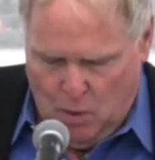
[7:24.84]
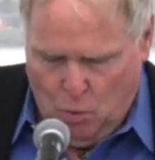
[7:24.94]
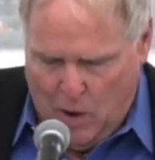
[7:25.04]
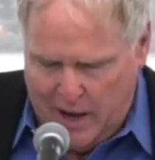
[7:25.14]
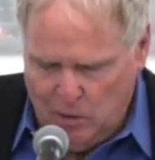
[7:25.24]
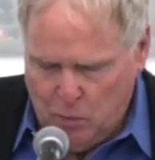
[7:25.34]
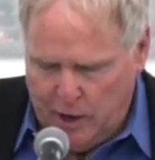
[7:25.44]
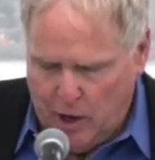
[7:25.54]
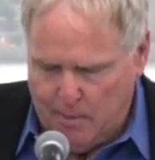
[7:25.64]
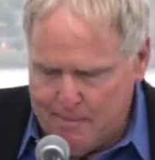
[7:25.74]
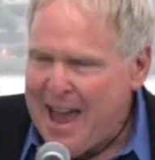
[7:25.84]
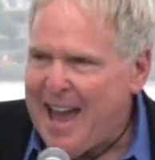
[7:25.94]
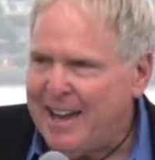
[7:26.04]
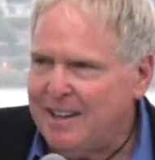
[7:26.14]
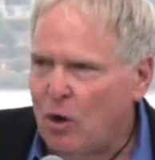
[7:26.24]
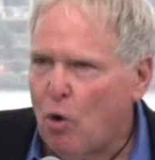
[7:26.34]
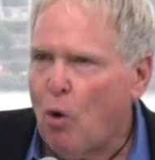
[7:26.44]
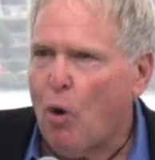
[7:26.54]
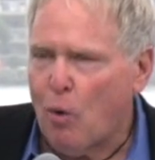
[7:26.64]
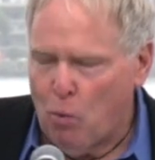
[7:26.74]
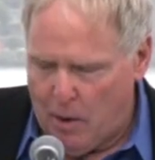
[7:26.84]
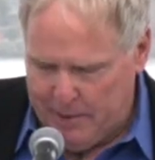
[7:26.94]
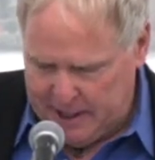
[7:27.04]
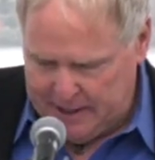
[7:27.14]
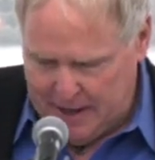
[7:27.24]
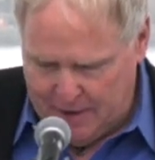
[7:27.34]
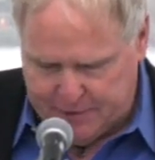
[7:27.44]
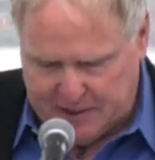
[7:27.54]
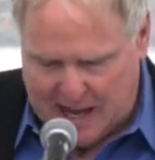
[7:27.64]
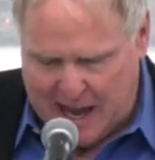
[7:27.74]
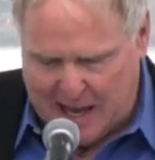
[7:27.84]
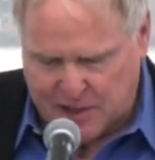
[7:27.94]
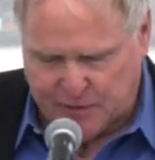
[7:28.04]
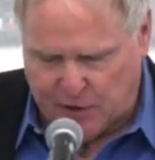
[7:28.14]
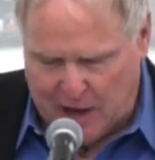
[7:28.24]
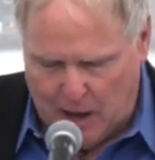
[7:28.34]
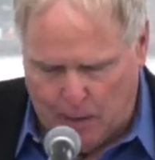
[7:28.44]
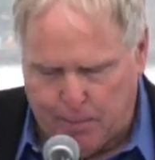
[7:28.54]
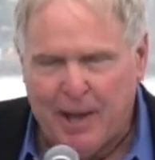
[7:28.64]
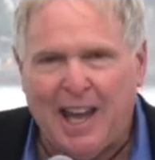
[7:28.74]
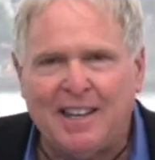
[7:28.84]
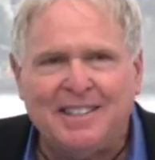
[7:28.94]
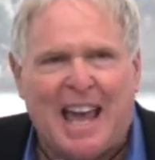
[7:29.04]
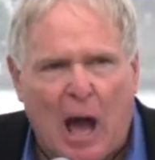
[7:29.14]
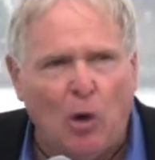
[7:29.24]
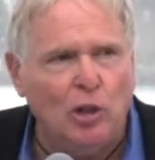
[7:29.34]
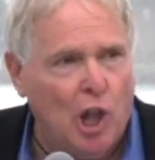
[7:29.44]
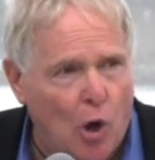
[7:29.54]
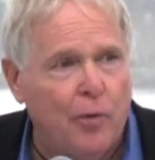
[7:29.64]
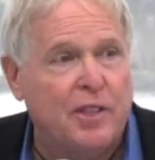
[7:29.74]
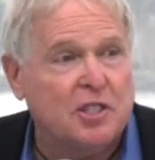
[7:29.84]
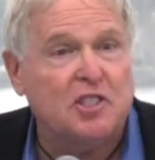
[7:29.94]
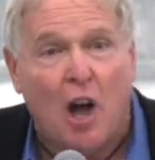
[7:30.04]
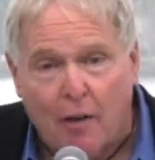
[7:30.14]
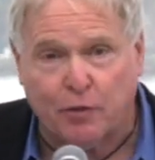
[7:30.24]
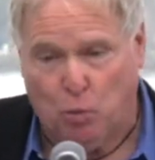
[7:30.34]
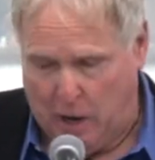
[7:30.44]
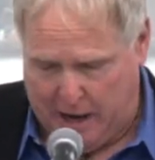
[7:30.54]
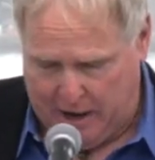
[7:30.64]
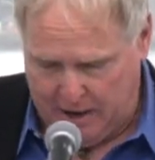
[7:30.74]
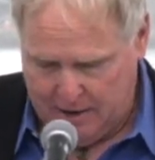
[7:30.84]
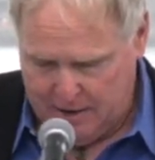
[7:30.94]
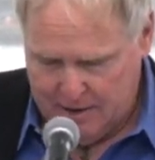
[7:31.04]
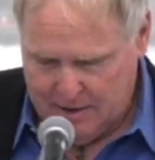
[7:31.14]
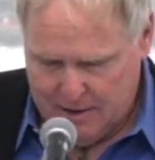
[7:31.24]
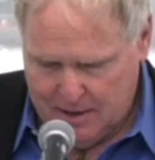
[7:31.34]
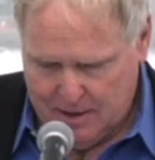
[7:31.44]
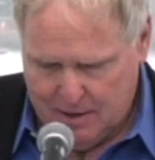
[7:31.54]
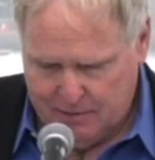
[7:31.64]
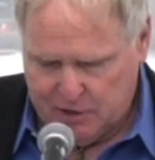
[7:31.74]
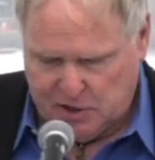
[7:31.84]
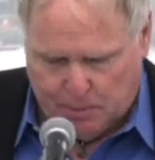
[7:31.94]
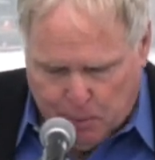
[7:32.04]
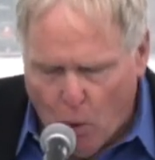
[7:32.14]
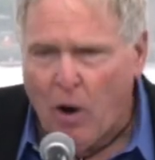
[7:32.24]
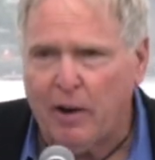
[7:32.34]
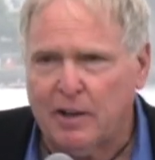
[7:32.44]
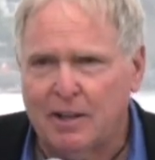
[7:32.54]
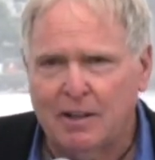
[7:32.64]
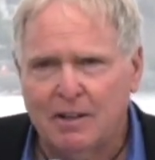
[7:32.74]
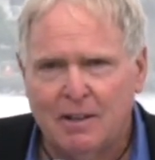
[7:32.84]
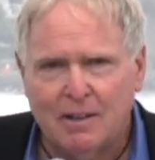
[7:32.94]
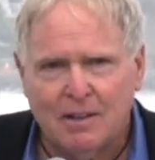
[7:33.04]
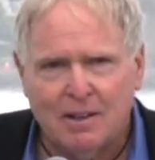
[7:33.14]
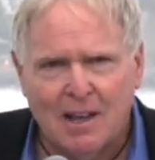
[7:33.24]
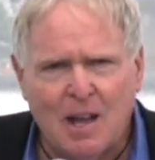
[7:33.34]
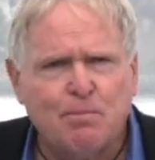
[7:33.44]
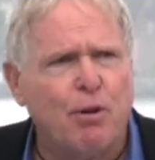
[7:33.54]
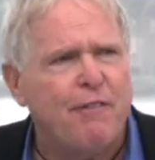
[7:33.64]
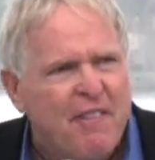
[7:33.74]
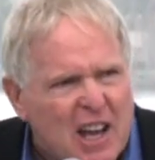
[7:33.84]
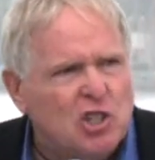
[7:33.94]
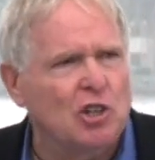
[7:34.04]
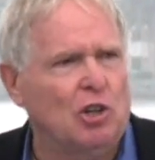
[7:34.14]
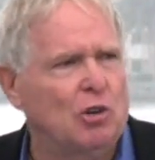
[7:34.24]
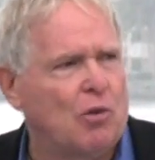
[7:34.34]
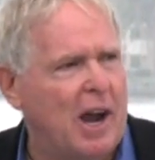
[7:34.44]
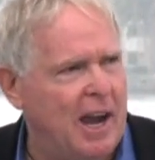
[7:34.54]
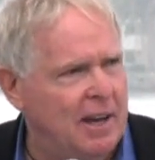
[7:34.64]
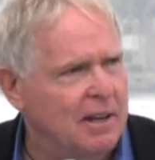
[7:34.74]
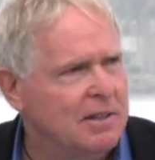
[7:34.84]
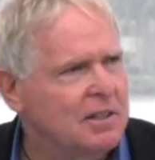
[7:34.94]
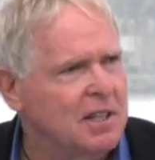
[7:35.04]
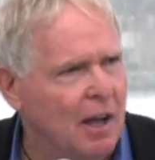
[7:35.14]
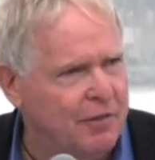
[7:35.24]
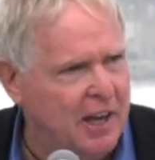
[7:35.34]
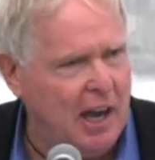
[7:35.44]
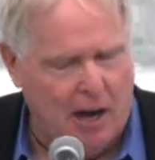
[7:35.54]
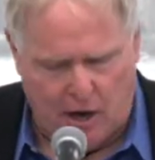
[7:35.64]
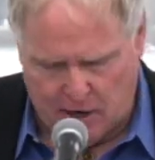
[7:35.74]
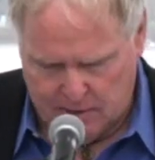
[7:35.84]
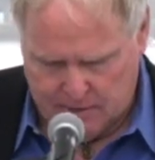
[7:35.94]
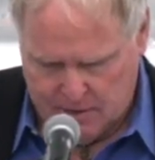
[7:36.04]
When we are man or woman enough to ask for help and download the software for support and professional grade self-care,